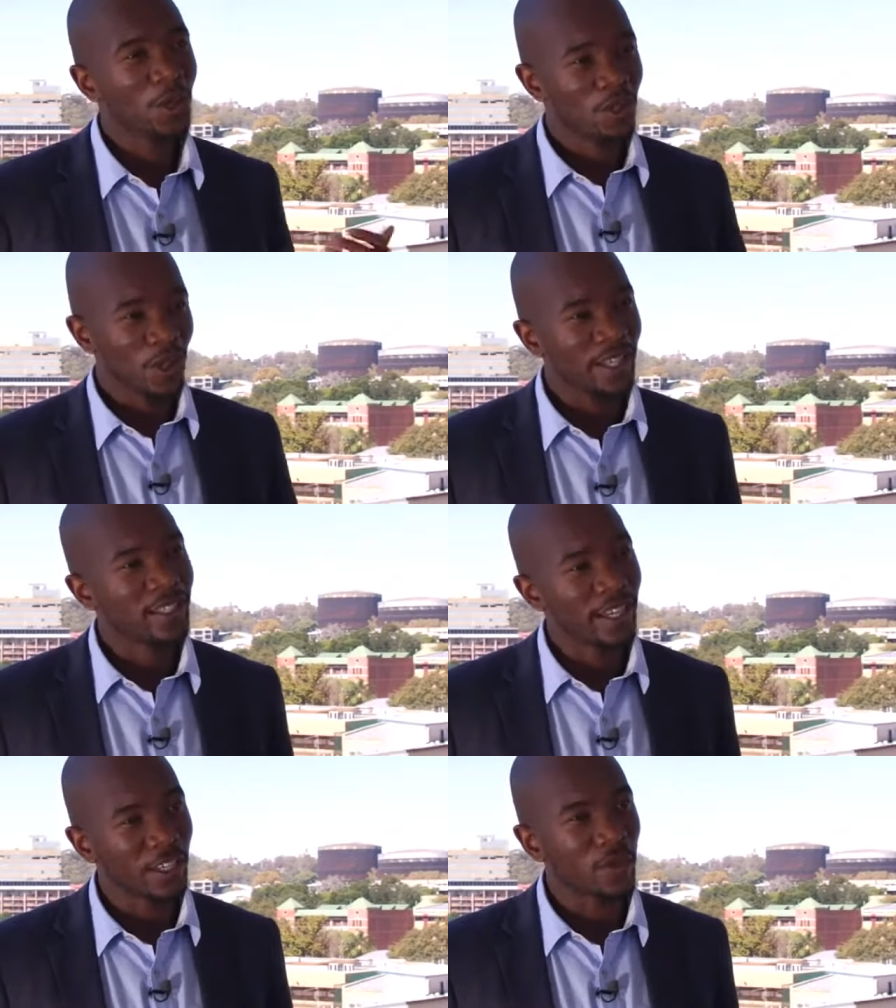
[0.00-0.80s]
to
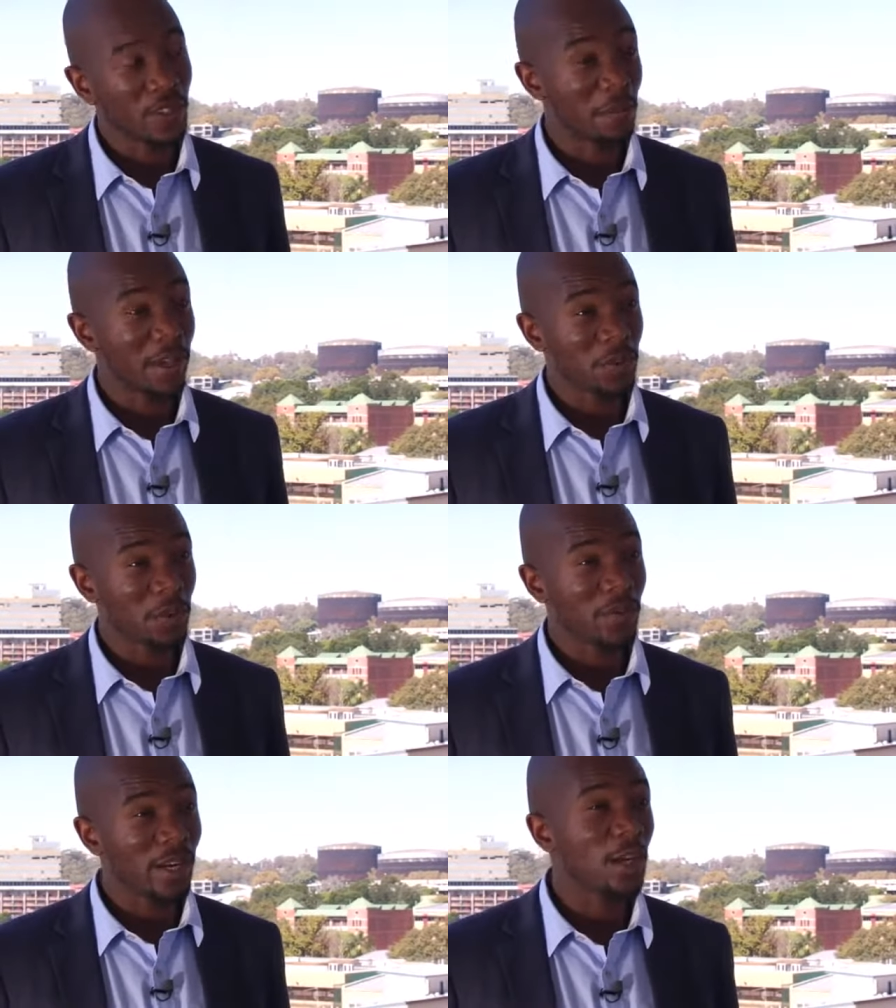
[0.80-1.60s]
enter into a space
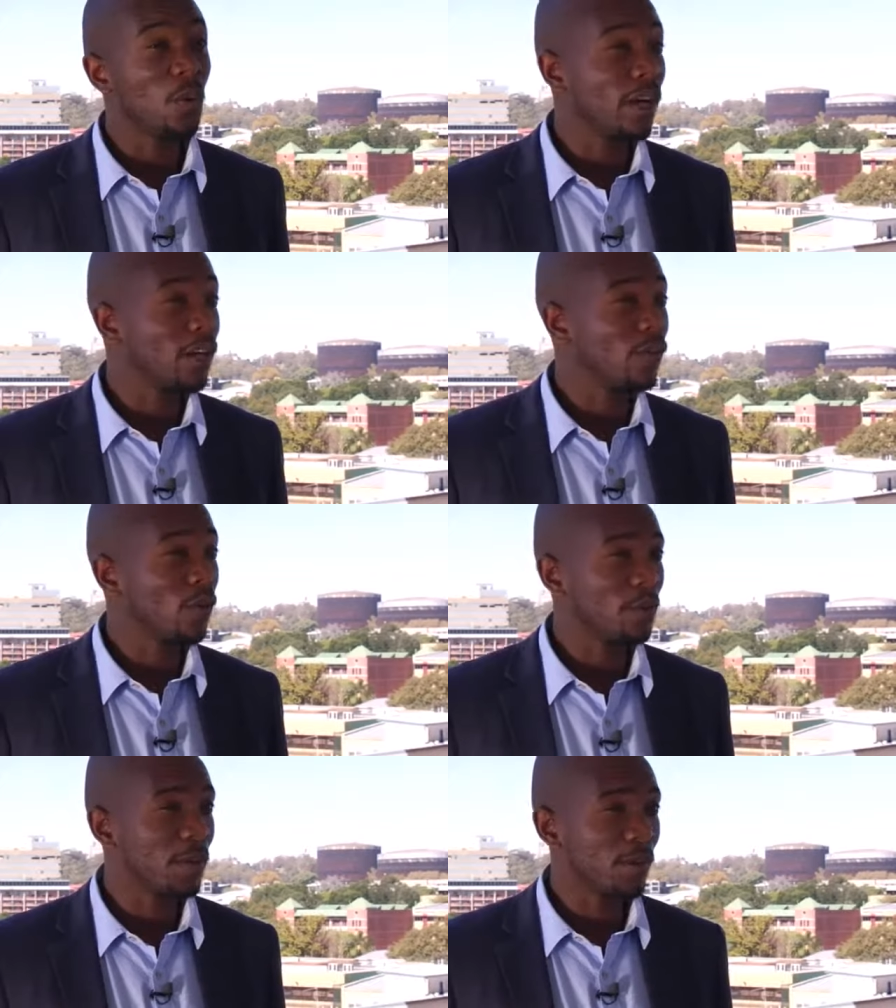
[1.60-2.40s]
where really one in
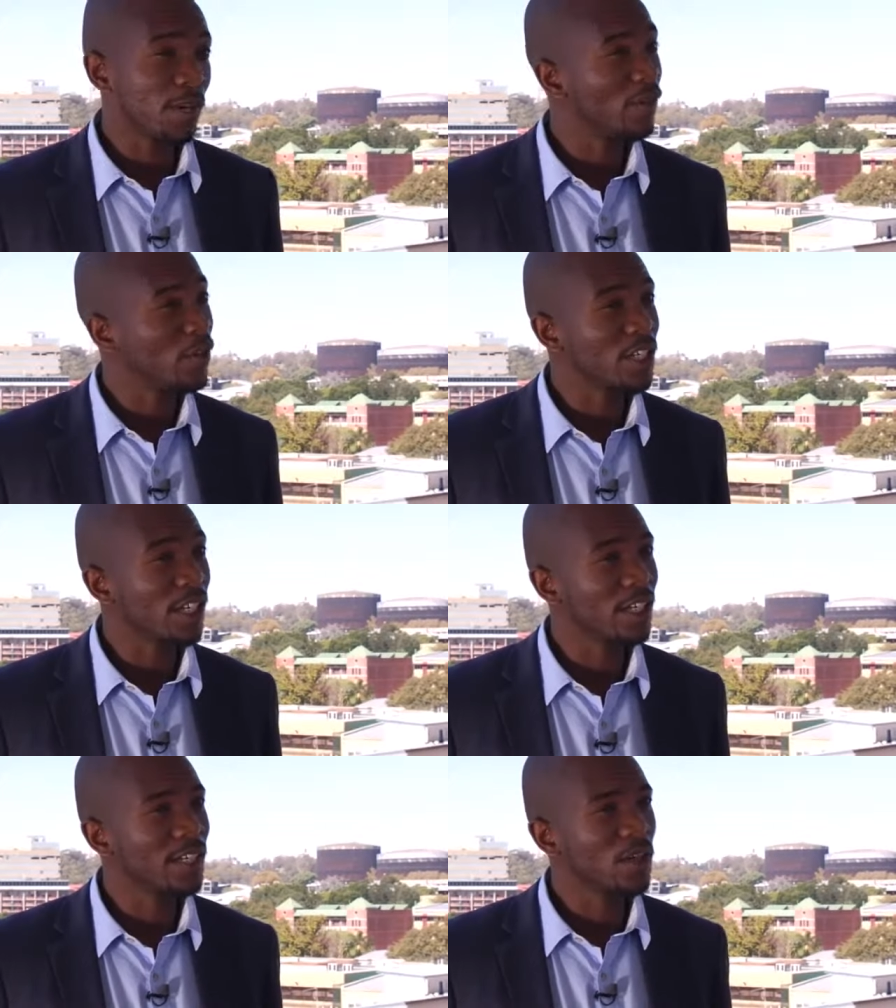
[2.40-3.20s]
four people are
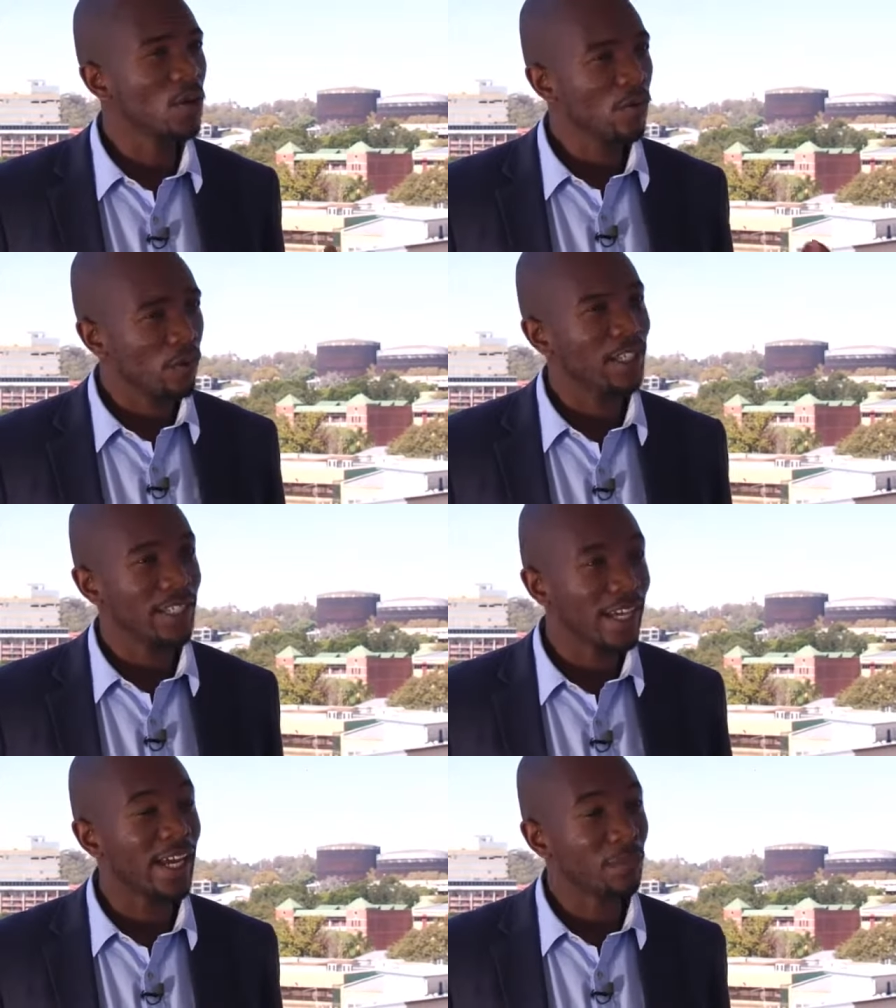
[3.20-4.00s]
voting for the
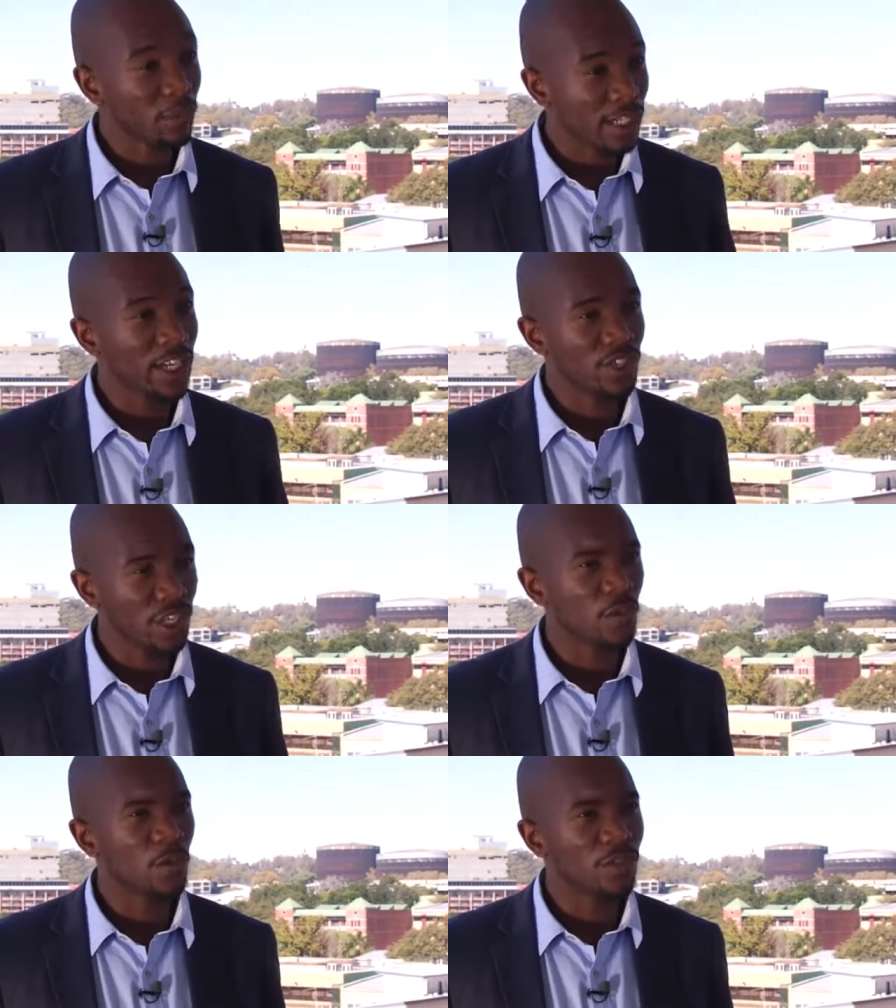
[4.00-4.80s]
DA and
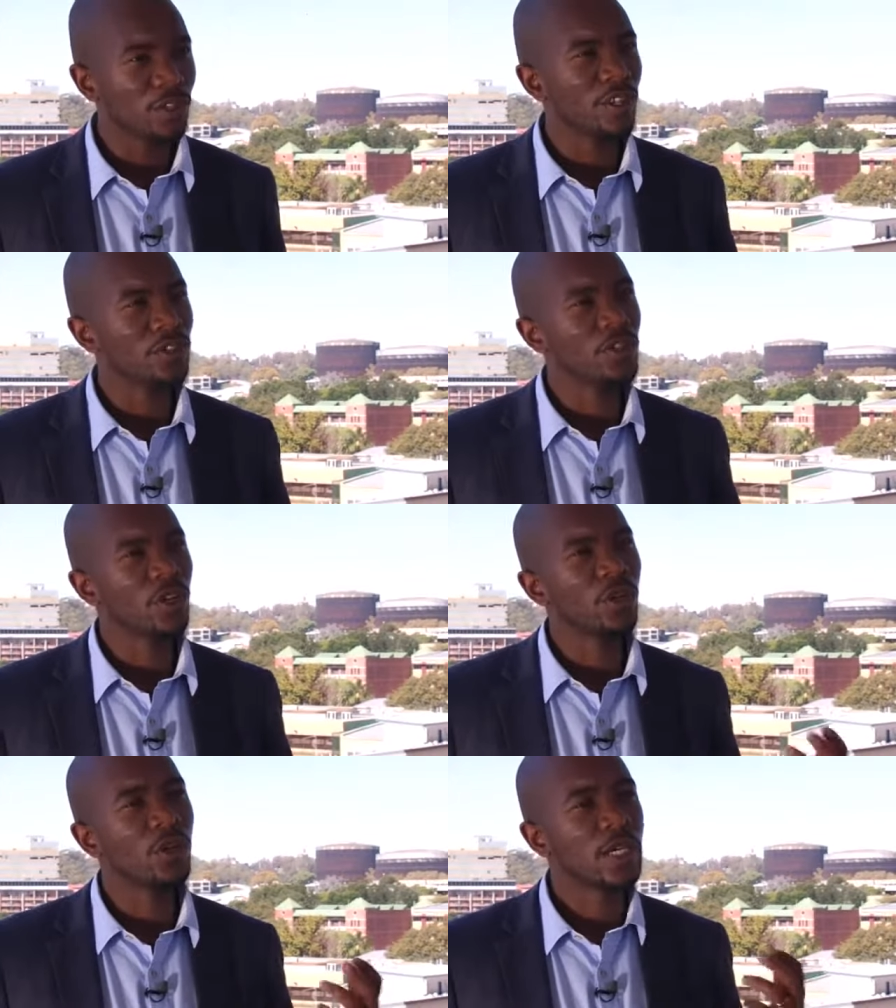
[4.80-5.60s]
potentially will be doing
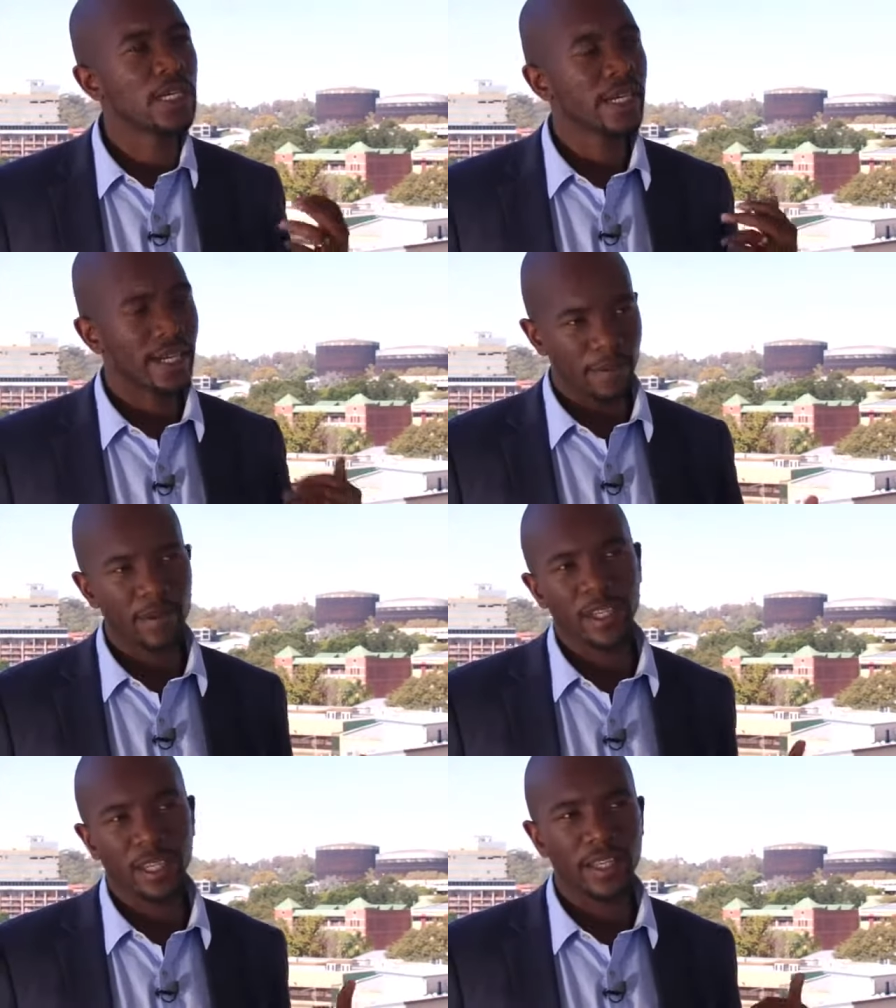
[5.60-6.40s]
so
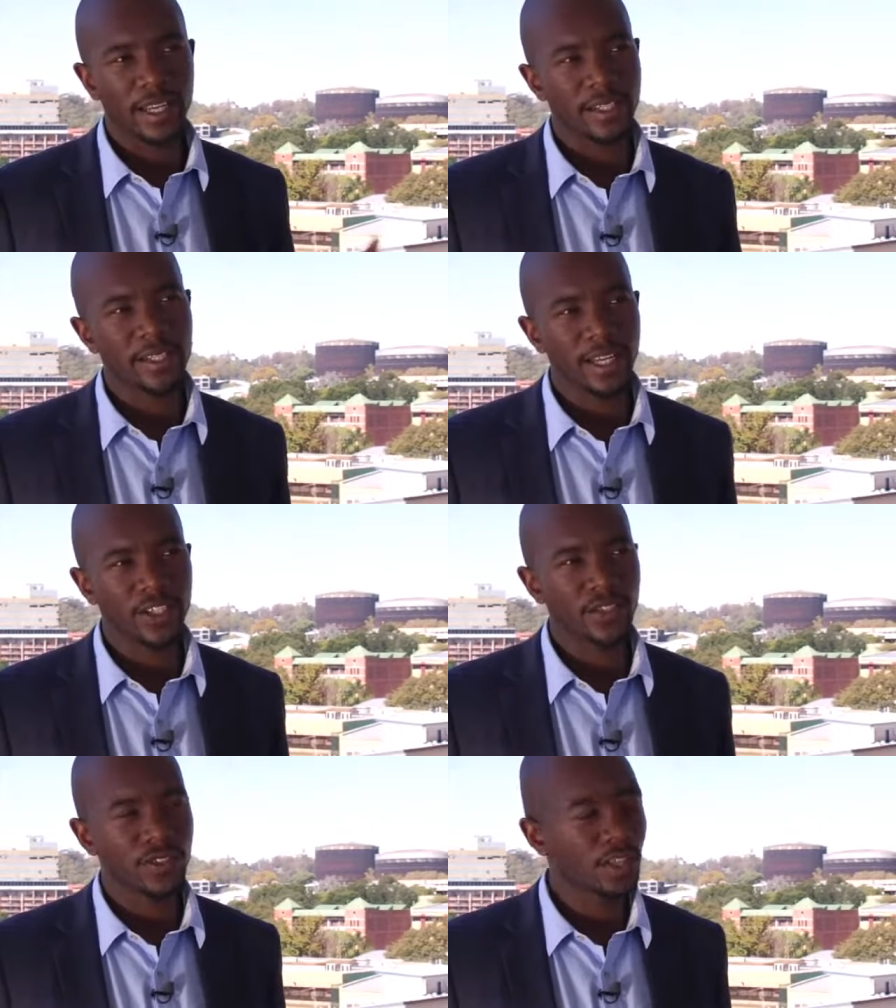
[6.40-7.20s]
coming in the next elections.